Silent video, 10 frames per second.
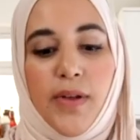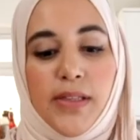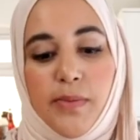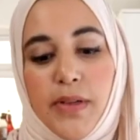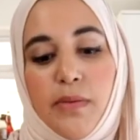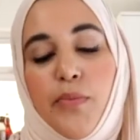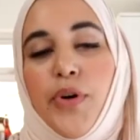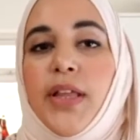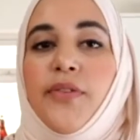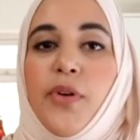it's been
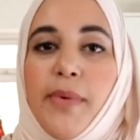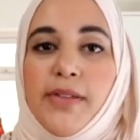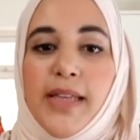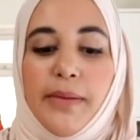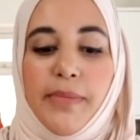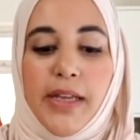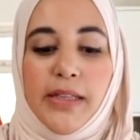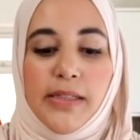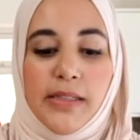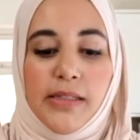boiling for about 10
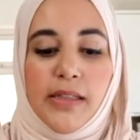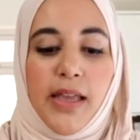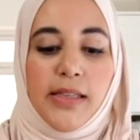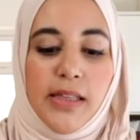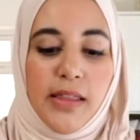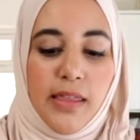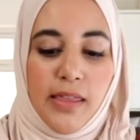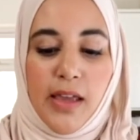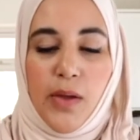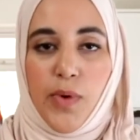minutes, nice and
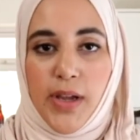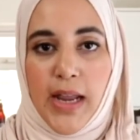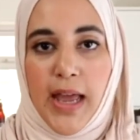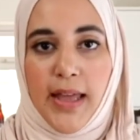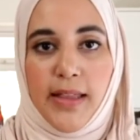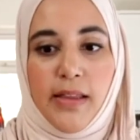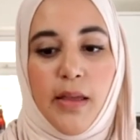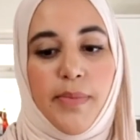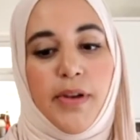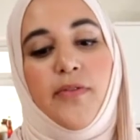thick. We're gonna add a
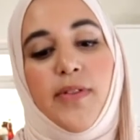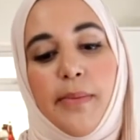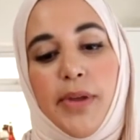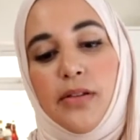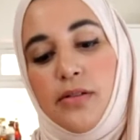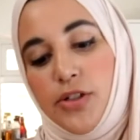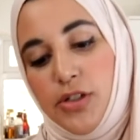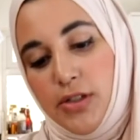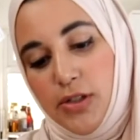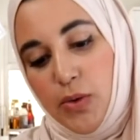bit of lemon,
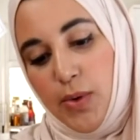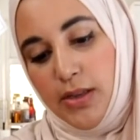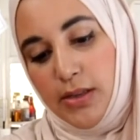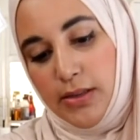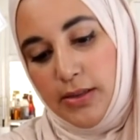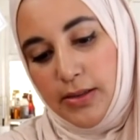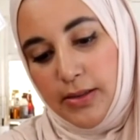just to squeeze.